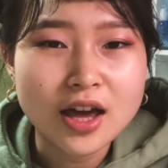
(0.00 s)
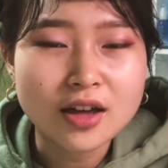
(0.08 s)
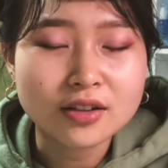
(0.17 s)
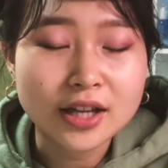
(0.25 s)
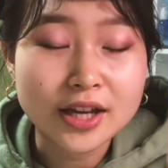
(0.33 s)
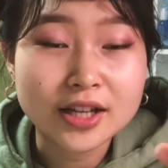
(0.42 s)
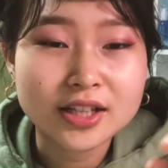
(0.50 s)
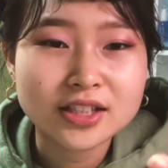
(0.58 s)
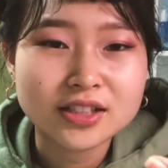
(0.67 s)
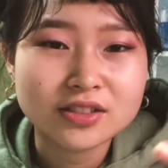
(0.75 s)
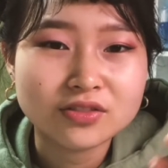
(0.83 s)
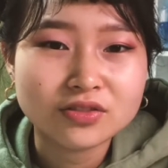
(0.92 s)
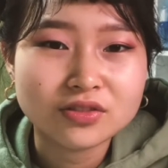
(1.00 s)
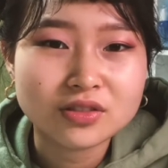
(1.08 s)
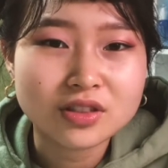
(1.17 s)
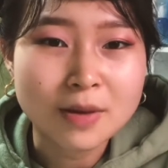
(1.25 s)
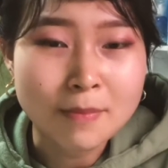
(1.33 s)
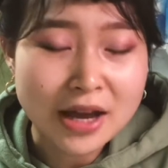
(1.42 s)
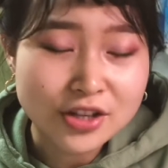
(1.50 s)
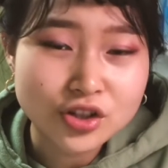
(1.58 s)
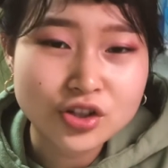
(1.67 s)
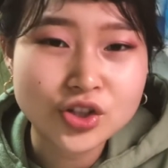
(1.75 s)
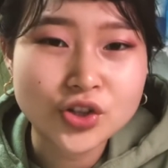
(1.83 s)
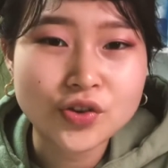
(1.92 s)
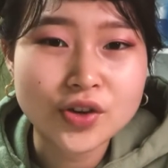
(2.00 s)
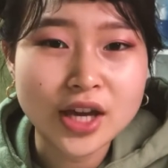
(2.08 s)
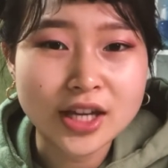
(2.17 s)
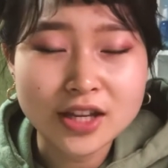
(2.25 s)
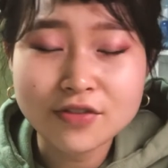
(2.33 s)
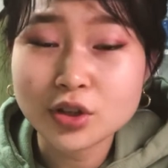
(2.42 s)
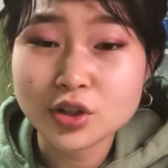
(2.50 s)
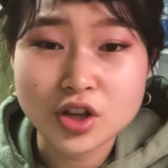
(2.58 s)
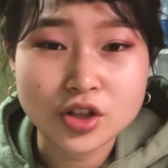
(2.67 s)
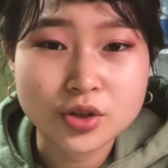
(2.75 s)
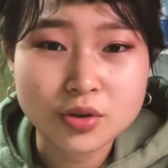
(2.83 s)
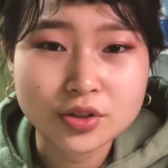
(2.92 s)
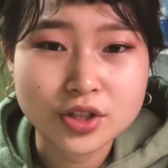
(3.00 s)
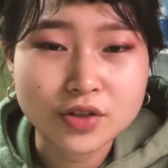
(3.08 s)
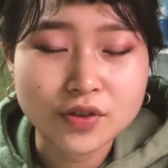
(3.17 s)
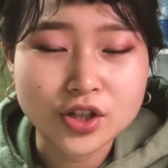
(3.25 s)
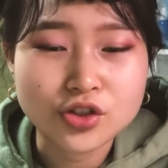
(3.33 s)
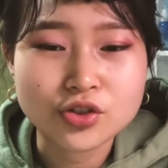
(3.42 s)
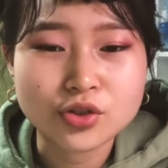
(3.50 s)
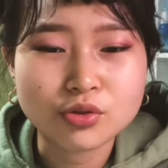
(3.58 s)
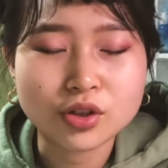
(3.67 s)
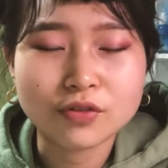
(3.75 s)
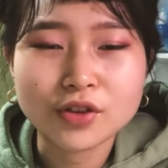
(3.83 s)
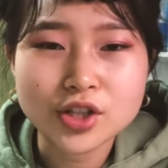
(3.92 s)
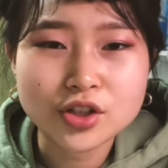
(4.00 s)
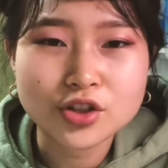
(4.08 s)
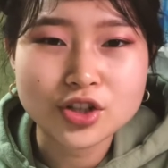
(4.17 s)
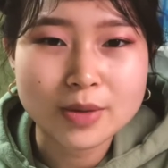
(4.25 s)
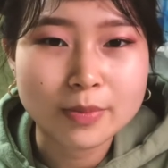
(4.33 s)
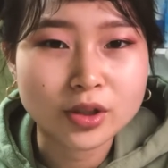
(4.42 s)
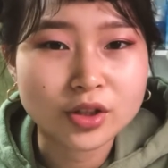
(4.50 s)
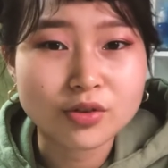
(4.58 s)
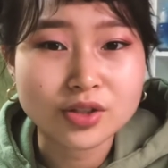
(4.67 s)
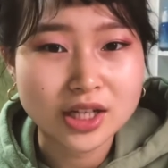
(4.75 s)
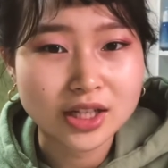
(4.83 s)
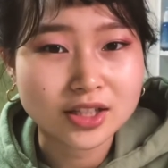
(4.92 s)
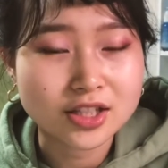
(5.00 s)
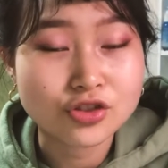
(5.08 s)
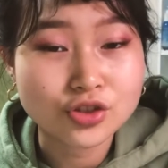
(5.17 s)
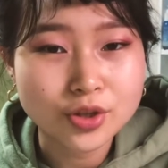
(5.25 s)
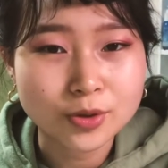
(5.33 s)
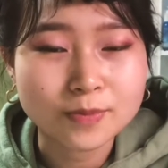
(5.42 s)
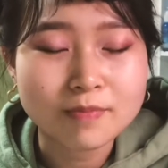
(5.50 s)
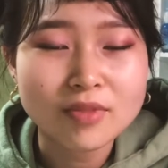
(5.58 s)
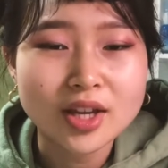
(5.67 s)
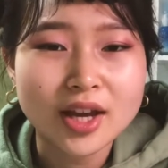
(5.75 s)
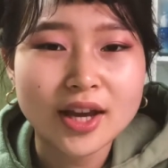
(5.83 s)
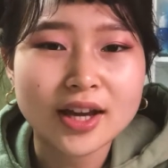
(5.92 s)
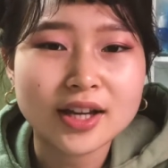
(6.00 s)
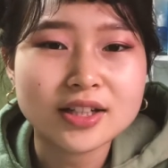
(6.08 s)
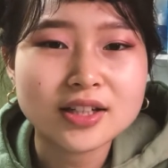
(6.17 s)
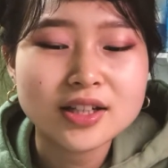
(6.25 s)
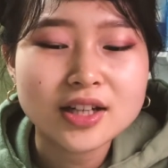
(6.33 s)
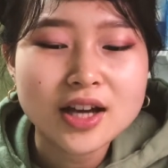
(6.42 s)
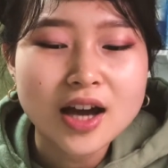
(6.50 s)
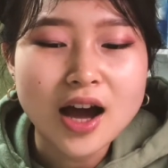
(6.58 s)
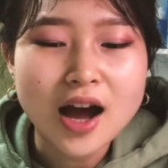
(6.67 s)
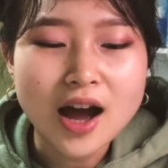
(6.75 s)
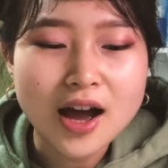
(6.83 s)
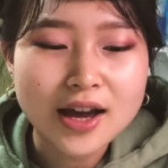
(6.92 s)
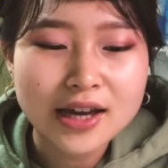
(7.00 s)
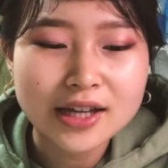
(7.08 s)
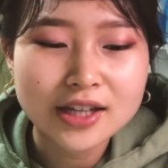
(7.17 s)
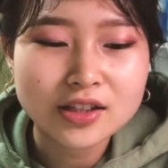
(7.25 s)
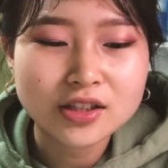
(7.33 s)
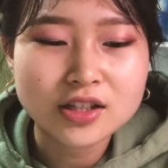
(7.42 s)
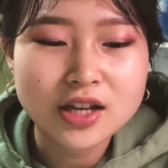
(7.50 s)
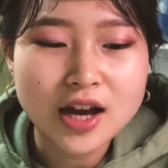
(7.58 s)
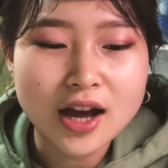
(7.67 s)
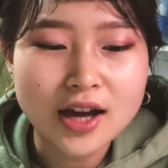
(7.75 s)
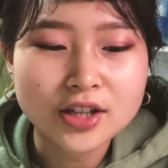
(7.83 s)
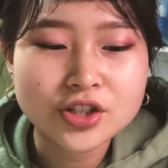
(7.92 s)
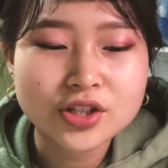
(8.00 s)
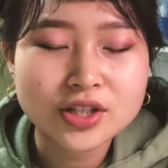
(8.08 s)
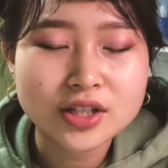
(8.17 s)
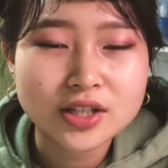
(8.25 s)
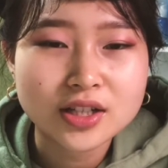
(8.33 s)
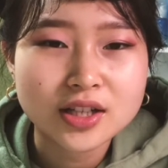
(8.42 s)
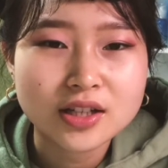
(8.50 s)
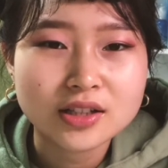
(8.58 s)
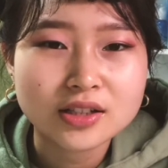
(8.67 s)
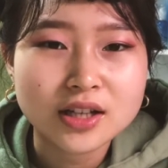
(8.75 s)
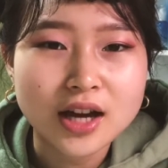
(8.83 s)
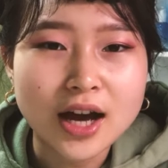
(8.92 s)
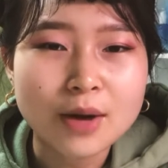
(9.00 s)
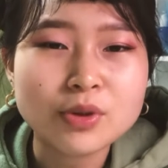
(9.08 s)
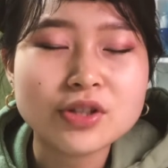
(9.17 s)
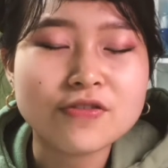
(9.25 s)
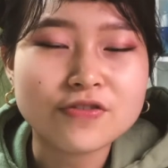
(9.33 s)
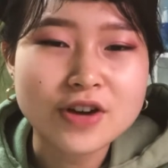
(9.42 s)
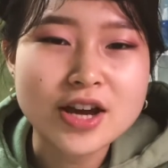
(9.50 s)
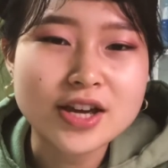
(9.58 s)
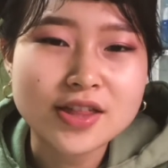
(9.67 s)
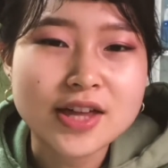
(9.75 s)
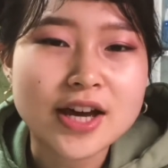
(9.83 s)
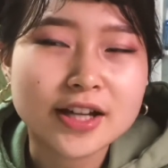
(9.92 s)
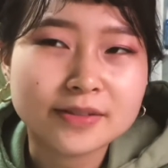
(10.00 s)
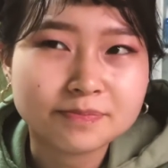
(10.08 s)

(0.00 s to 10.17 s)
like a master's degree and even a doctoral degree to do the research that political scientists do. And I was afraid that